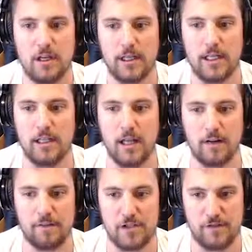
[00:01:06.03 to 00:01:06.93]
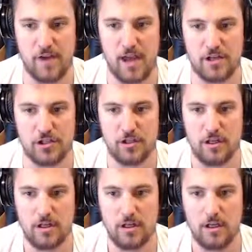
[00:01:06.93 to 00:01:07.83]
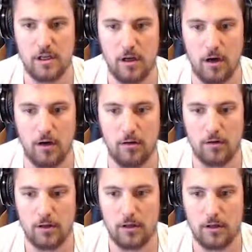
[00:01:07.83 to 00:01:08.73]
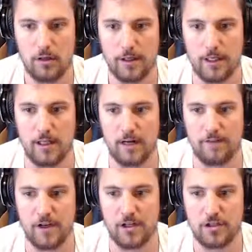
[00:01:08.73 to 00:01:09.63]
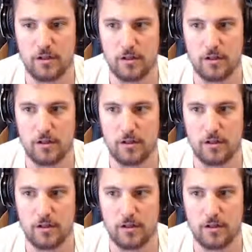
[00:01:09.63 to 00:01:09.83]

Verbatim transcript: Get in there, fishy fash. Uh-oh. Get in there, fish.